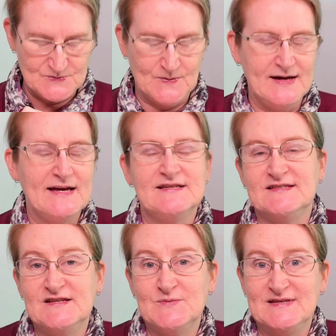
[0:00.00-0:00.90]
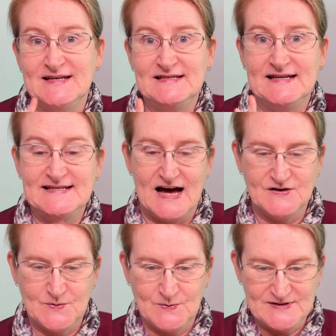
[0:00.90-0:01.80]
week. As soon as we see
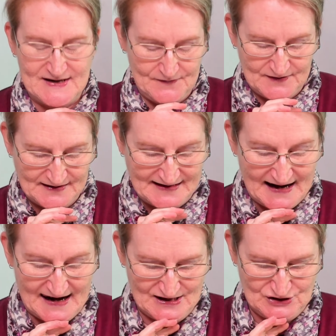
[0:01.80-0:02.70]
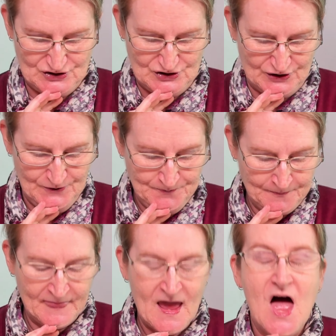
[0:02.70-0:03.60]
details, we will definitely let you know.
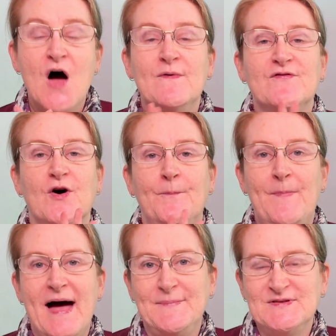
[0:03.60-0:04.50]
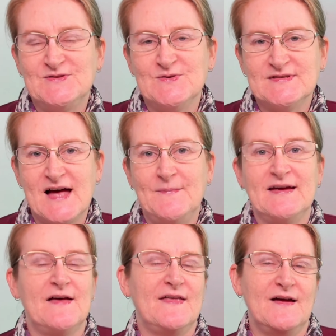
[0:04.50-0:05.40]
We've got Paper Source
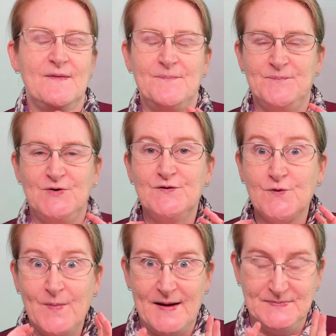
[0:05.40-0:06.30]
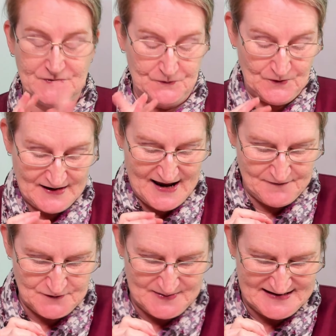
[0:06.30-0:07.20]
coming, and they have beautiful papers, really
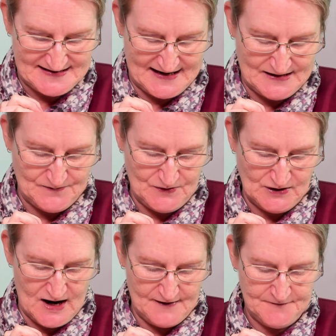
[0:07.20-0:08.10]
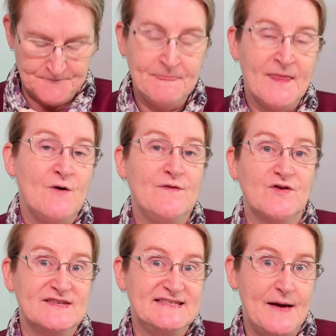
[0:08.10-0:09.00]
have to be seen in real life. We've
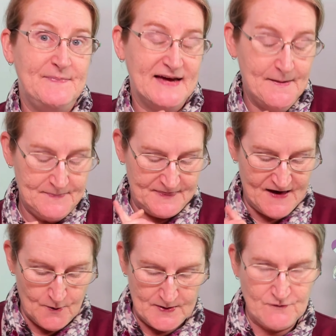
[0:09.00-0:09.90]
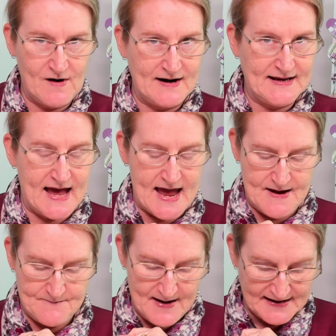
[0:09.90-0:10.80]
got Stamping Up, and they'll be running
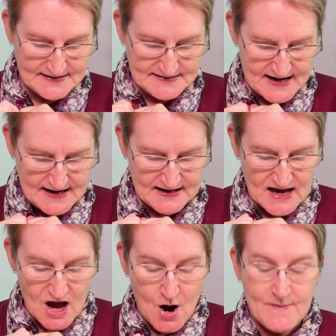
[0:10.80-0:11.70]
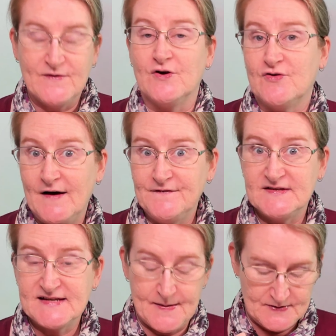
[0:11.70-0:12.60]
a make and take. We've got
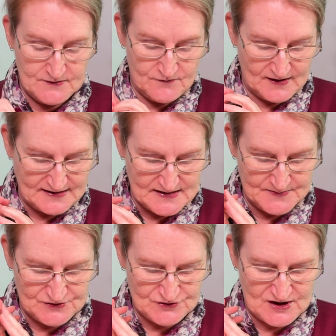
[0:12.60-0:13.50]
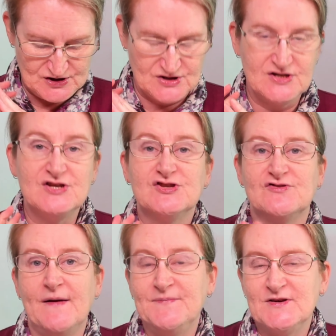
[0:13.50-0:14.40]
Crafters Cupboard running demonstrations.
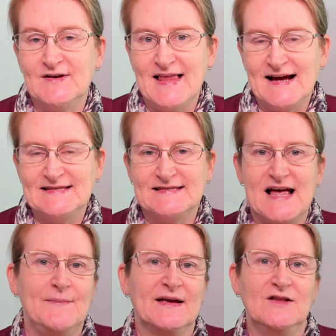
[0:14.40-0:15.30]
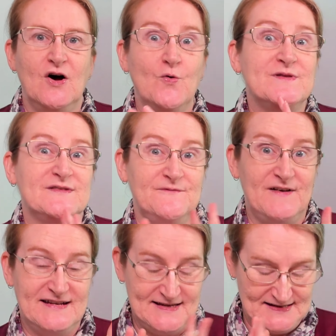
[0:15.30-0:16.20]
Scrap to Relax is coming along with some
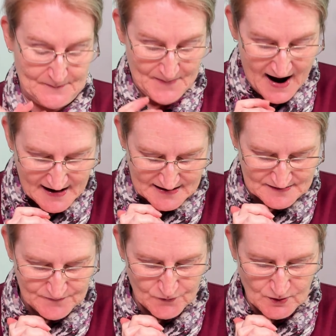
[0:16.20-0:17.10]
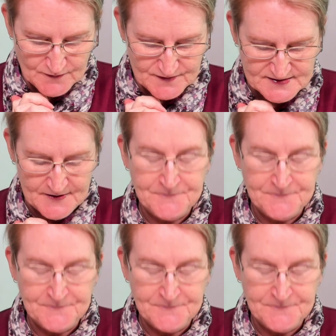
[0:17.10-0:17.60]
fantastic bargains for all of us.